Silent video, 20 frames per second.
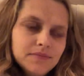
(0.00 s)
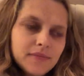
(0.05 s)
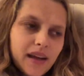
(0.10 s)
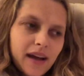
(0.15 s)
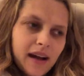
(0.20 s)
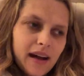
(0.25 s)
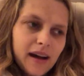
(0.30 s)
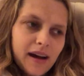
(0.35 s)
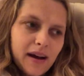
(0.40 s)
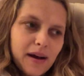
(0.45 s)

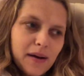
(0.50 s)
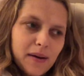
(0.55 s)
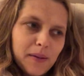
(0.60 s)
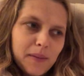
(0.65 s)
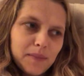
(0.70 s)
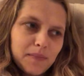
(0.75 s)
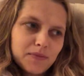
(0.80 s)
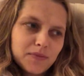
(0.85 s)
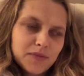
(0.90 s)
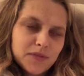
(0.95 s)

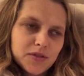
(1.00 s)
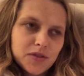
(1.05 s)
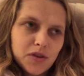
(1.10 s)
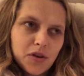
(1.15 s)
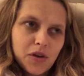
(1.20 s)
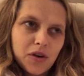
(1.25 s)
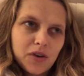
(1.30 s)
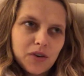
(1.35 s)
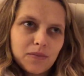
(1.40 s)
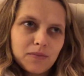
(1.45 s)

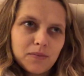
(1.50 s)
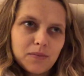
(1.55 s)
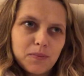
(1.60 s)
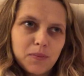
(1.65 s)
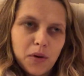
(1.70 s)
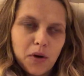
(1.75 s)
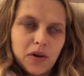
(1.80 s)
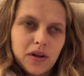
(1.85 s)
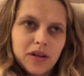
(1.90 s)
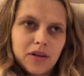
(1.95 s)
So
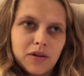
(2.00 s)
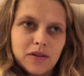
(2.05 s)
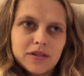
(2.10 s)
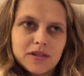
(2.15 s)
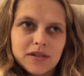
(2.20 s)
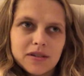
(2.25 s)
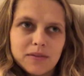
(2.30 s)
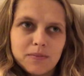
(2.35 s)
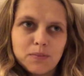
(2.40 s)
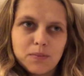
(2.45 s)
Bodhi goes
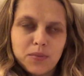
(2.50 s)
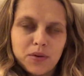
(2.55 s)
to